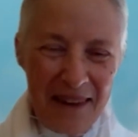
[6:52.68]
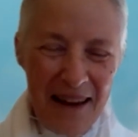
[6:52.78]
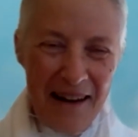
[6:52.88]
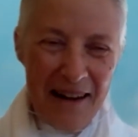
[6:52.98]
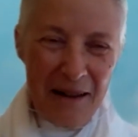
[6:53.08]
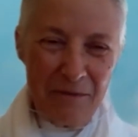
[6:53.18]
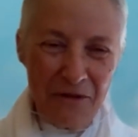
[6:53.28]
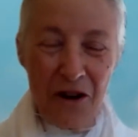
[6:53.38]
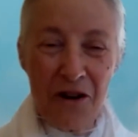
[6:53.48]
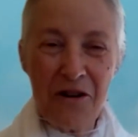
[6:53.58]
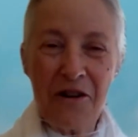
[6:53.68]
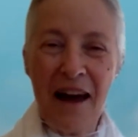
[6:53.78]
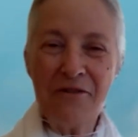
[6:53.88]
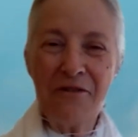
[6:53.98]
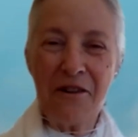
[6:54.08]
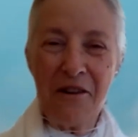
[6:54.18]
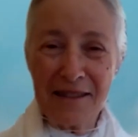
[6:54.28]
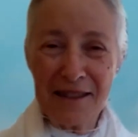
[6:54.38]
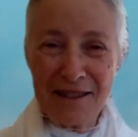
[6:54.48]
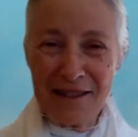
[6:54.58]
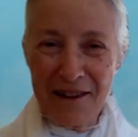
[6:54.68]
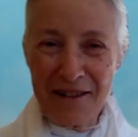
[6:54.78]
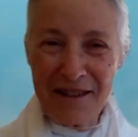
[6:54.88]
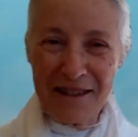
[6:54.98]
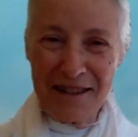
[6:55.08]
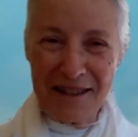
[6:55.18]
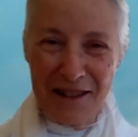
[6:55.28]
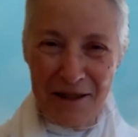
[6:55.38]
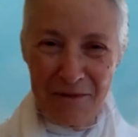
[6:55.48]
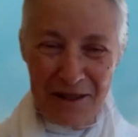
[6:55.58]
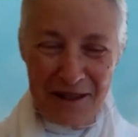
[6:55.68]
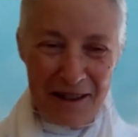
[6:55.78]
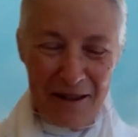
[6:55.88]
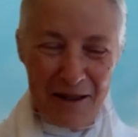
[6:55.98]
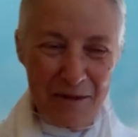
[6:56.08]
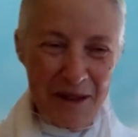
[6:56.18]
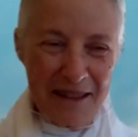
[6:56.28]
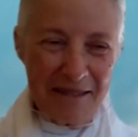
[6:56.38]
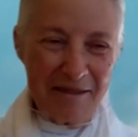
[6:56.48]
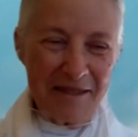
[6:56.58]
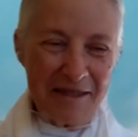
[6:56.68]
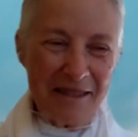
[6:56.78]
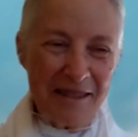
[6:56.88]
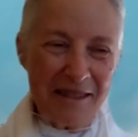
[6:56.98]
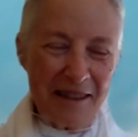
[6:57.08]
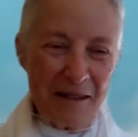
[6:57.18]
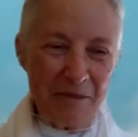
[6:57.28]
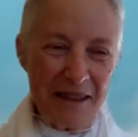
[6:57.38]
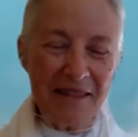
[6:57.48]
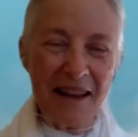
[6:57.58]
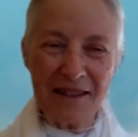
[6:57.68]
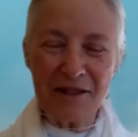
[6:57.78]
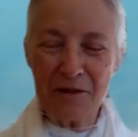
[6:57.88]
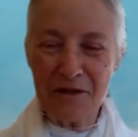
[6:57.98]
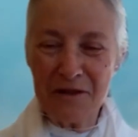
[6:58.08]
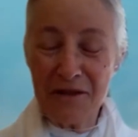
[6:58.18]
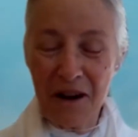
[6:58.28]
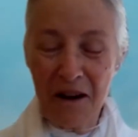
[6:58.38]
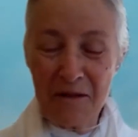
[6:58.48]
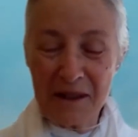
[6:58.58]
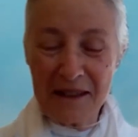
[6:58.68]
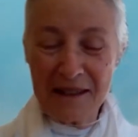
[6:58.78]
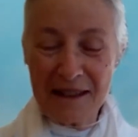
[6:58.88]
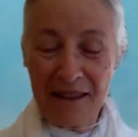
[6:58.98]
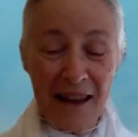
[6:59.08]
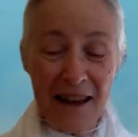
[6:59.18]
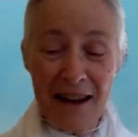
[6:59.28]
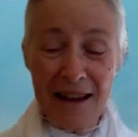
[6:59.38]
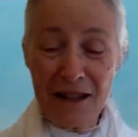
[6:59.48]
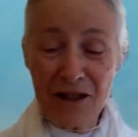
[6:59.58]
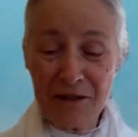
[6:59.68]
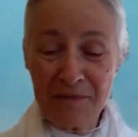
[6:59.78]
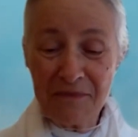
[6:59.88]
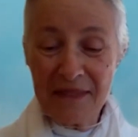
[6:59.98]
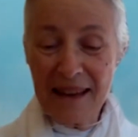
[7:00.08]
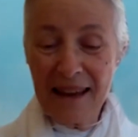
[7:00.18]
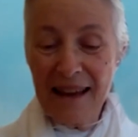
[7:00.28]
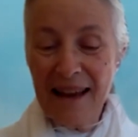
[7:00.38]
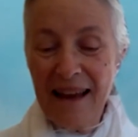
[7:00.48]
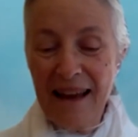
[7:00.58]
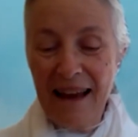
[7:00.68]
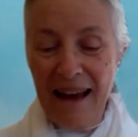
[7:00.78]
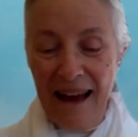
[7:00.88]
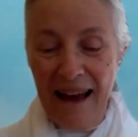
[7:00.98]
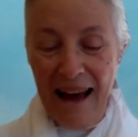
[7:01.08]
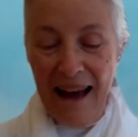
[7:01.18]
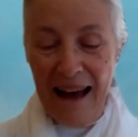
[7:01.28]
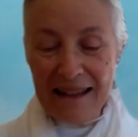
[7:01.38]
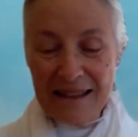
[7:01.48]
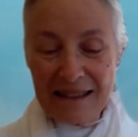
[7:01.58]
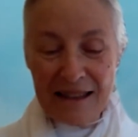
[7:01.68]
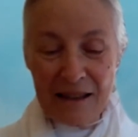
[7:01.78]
for her and for us to know that she wasn't going to be in that sort of environment at that age. And